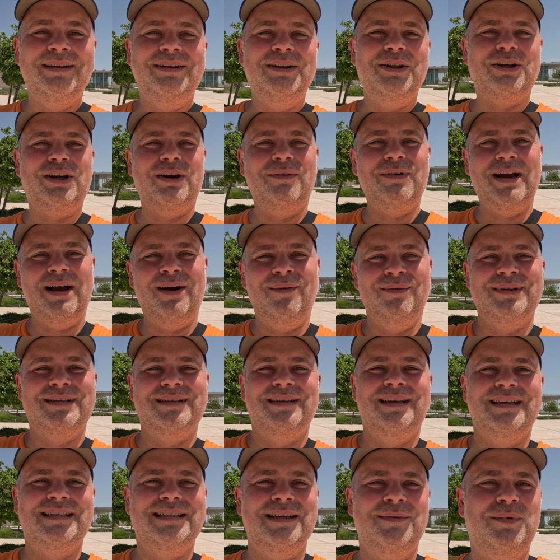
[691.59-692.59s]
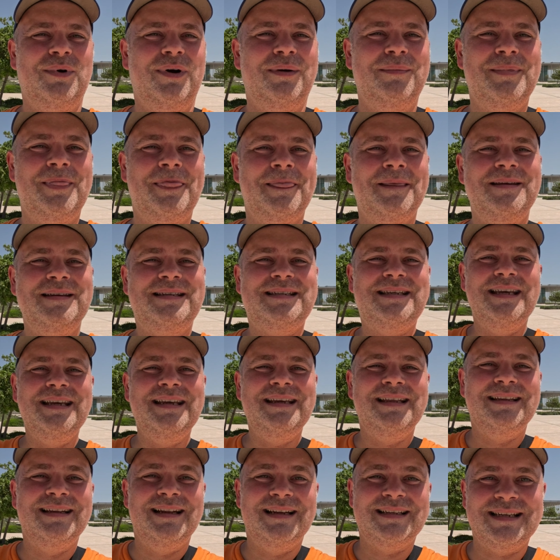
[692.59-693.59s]
look around. I said, what? You
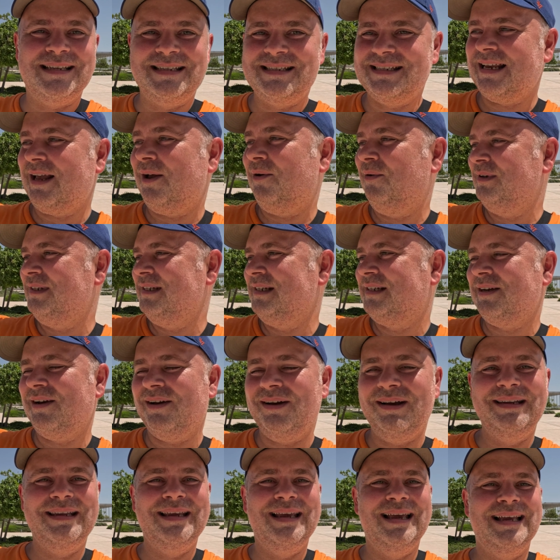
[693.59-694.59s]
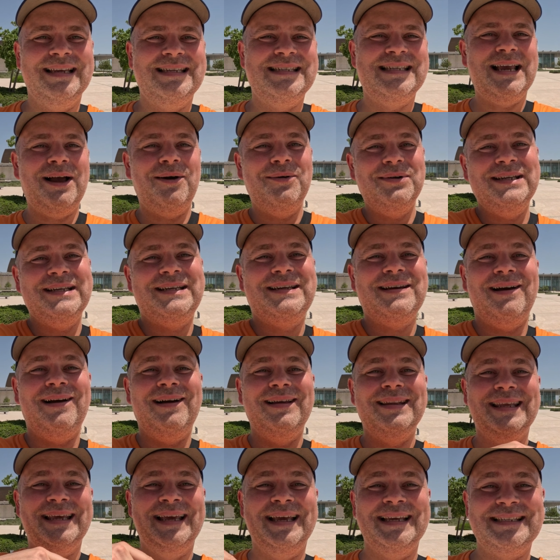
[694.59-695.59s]
see, there's a Saudi car there, Saudi
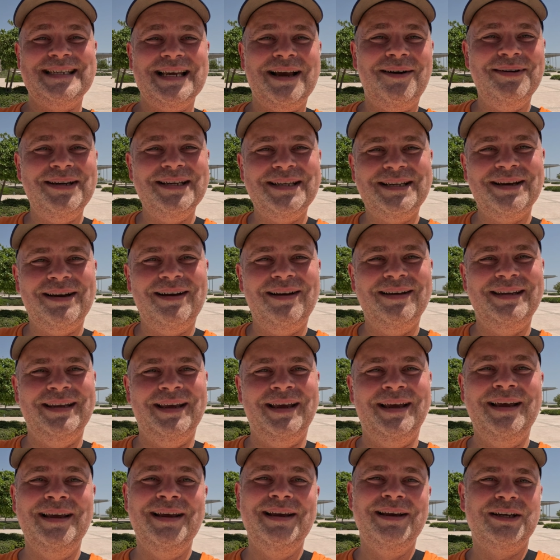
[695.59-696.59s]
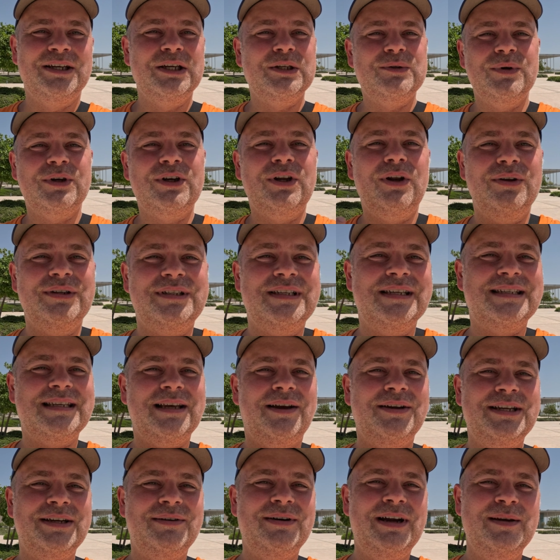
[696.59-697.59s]
car there, Saudi car there. Because we're close to
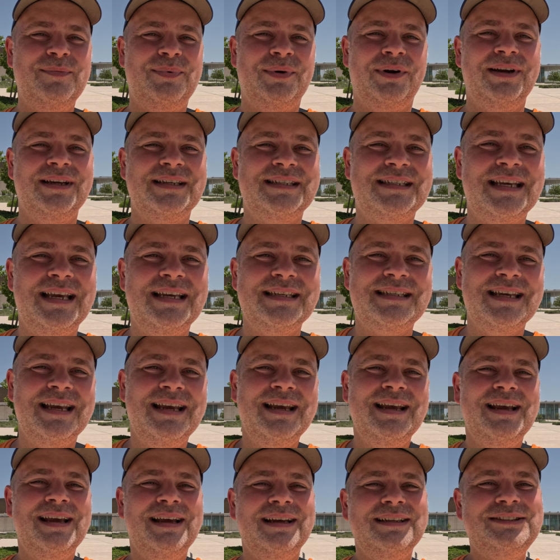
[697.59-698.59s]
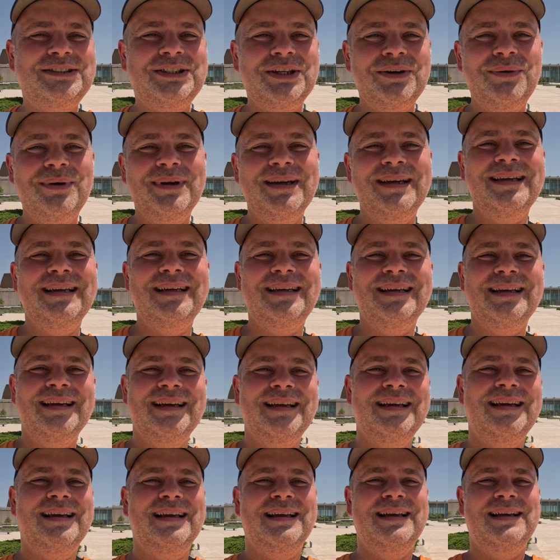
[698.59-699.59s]
Saudi Arabia, he says, during
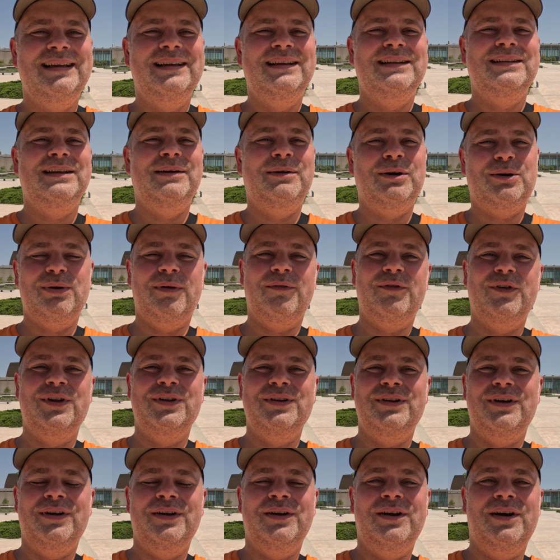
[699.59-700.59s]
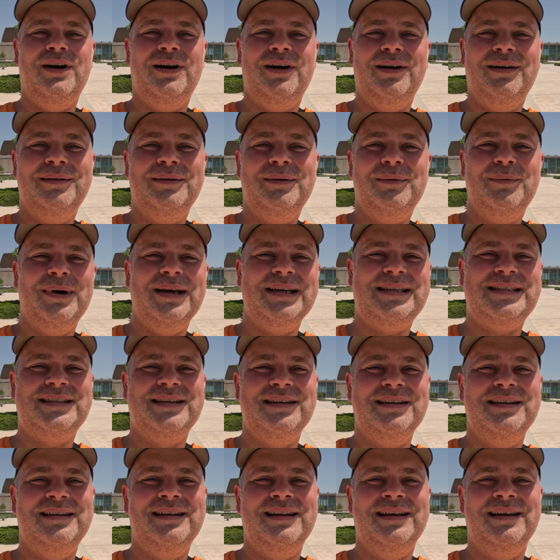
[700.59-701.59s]
the equivalent on our
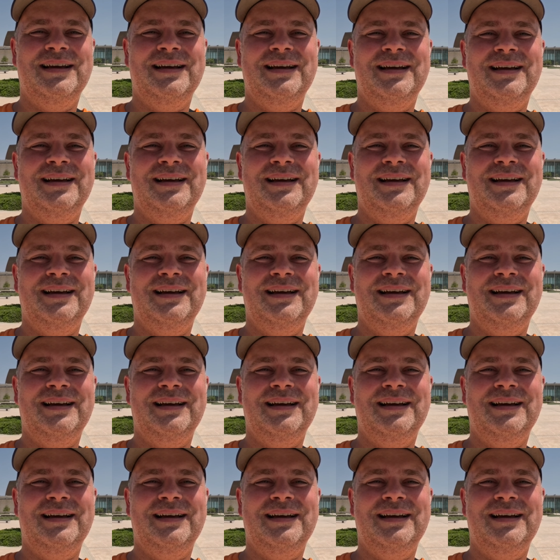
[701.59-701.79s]
Western